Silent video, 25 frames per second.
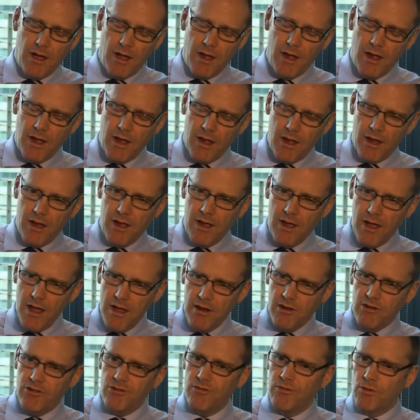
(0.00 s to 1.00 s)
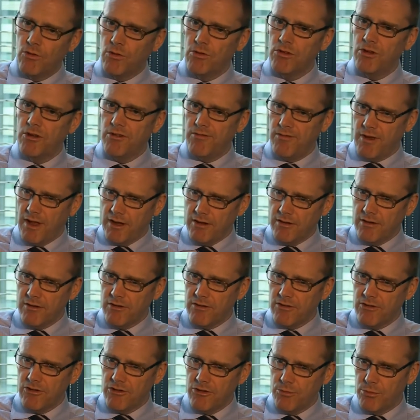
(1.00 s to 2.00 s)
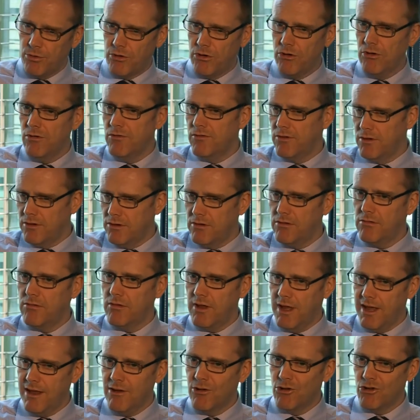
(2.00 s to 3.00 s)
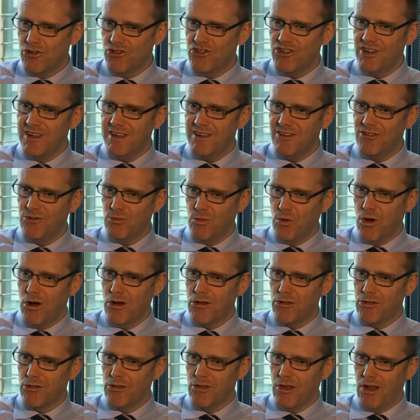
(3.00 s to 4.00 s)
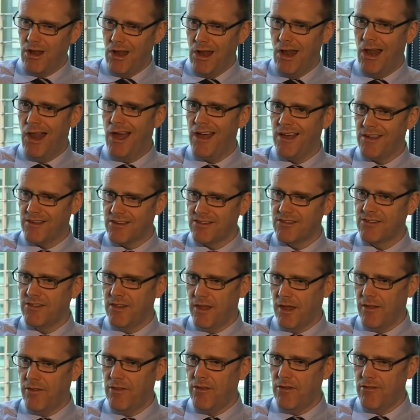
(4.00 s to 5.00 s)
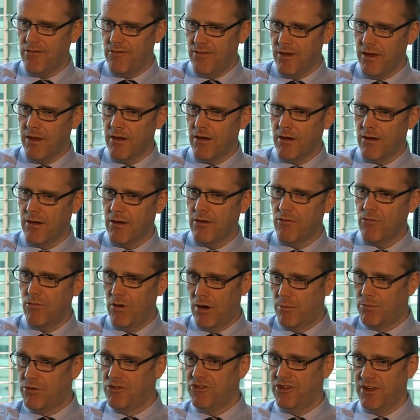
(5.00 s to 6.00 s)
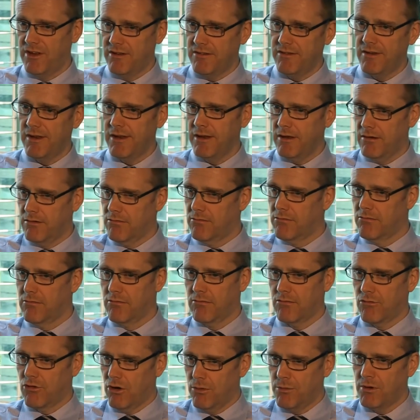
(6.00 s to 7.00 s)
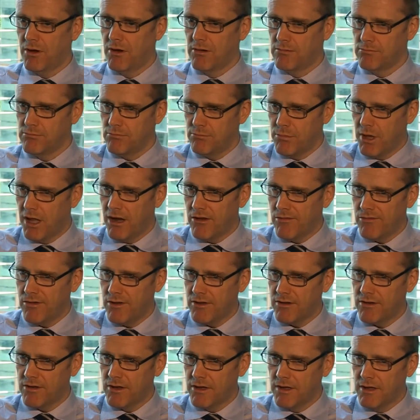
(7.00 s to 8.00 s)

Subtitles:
It is for the defendant to prove that he or she is worth less than the figure representing criminal benefit.